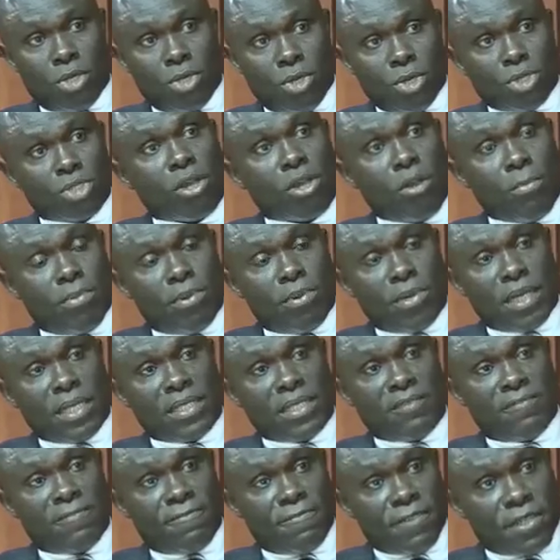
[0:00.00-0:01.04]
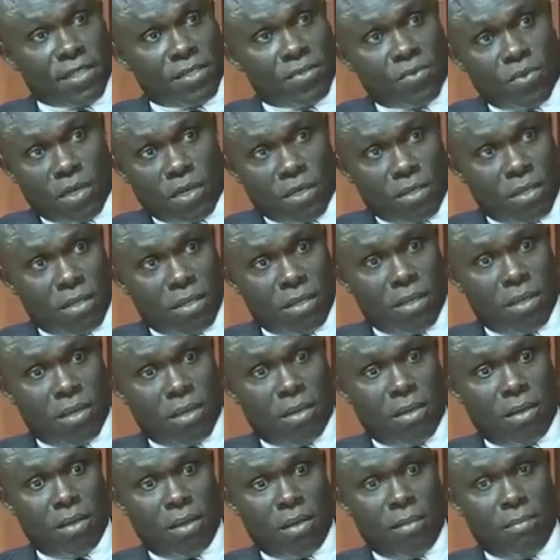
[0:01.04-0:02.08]
Those components, the first one,
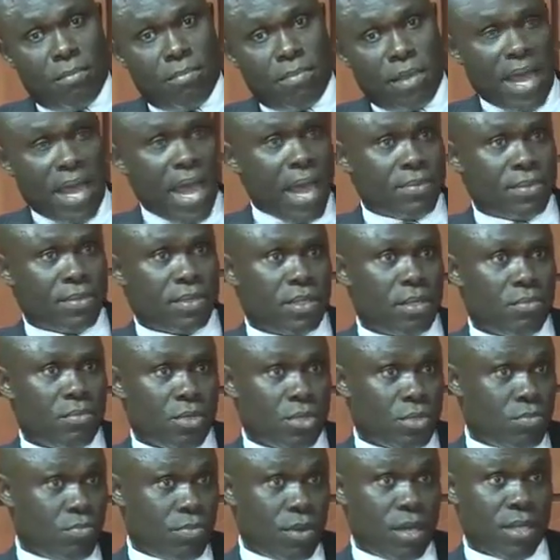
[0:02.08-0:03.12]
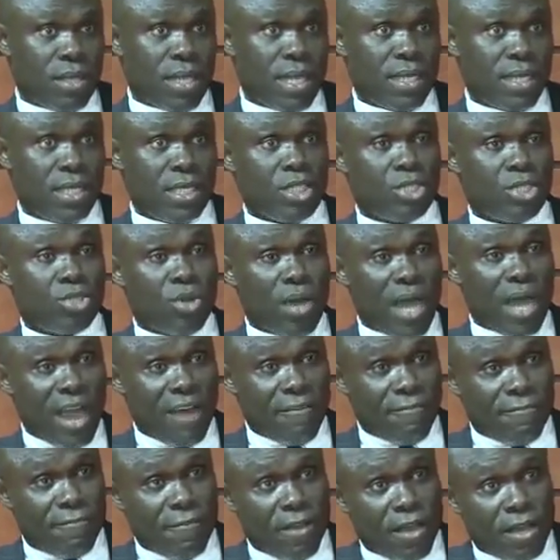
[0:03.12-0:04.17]
and perhaps the most important, is to
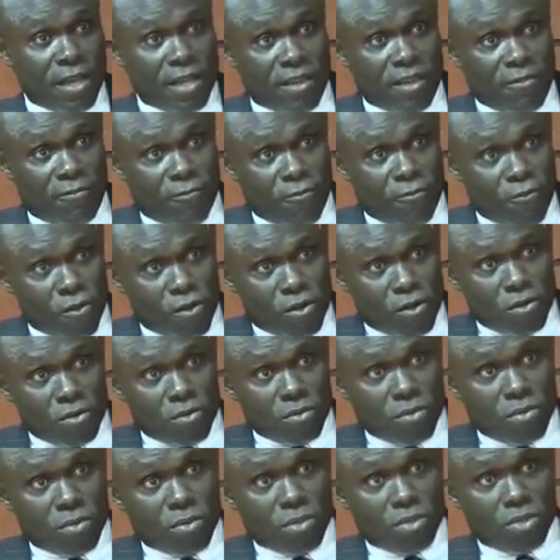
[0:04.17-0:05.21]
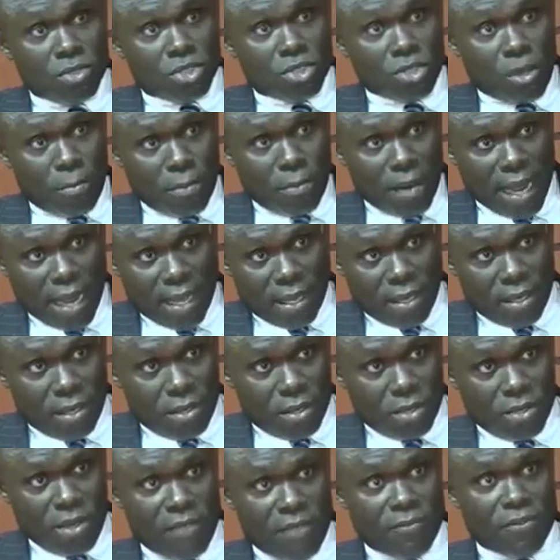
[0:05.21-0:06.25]
have the fuel supply.
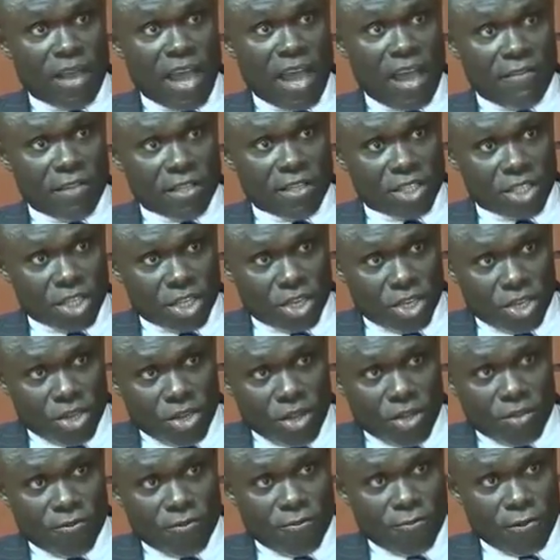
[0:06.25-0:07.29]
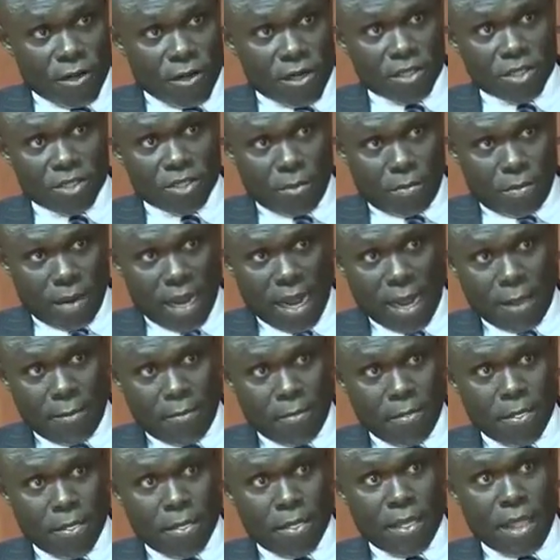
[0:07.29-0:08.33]
You have to have a secured fuel supply
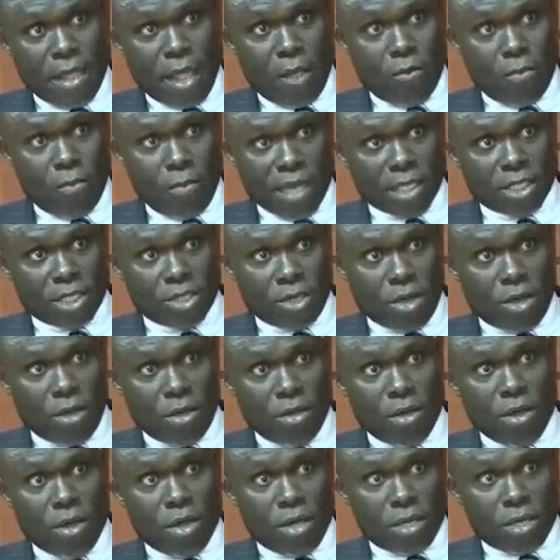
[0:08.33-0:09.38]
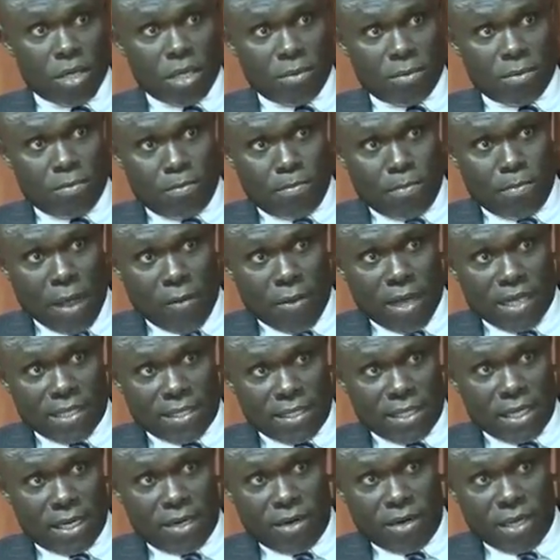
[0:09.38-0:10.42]
that will make sure power
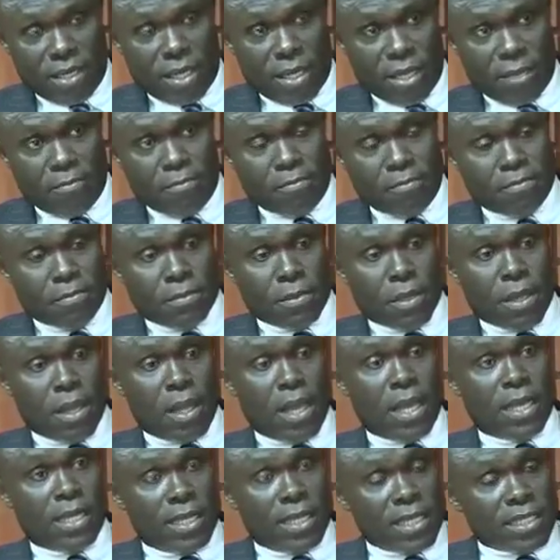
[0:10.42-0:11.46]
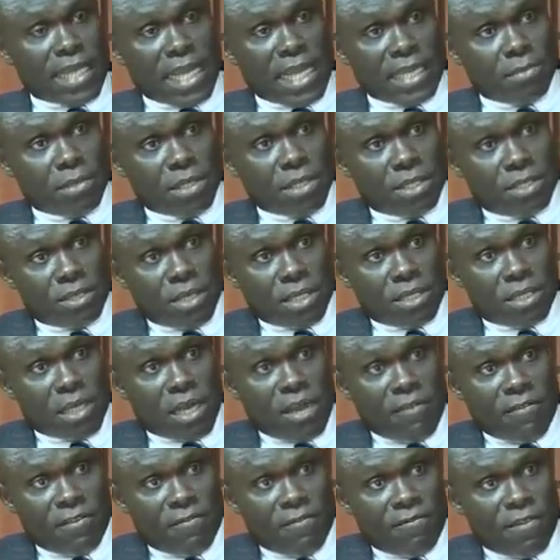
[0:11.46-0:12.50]
is generated. And this administration
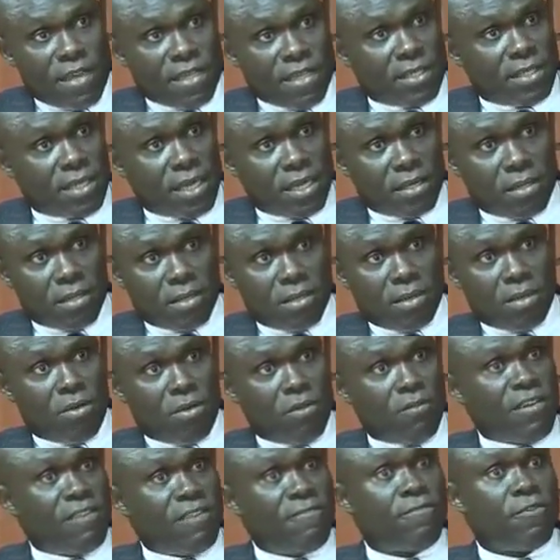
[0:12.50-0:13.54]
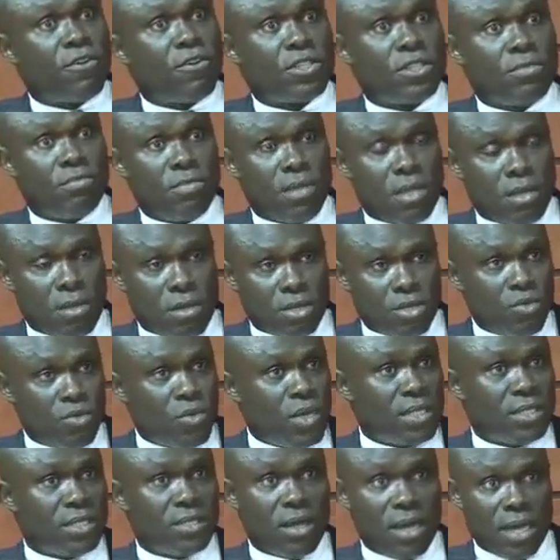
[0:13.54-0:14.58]
have invested over $40 million
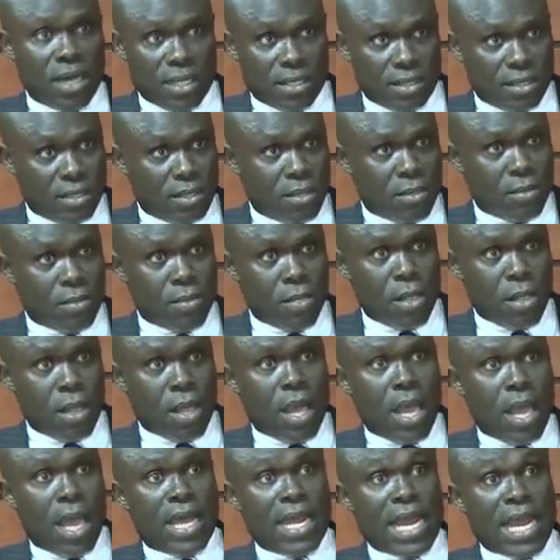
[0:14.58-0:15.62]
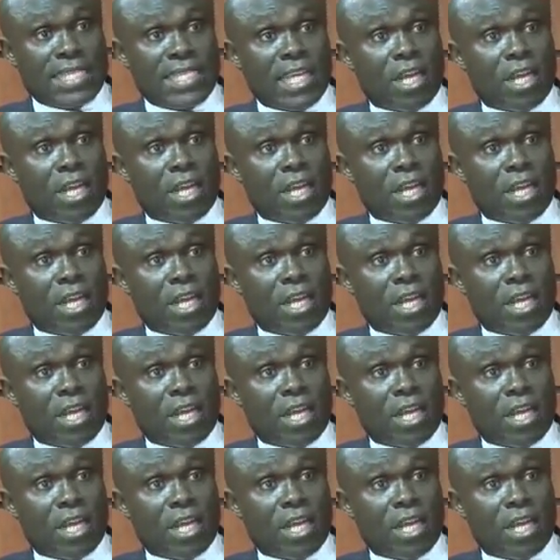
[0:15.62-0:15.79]
US and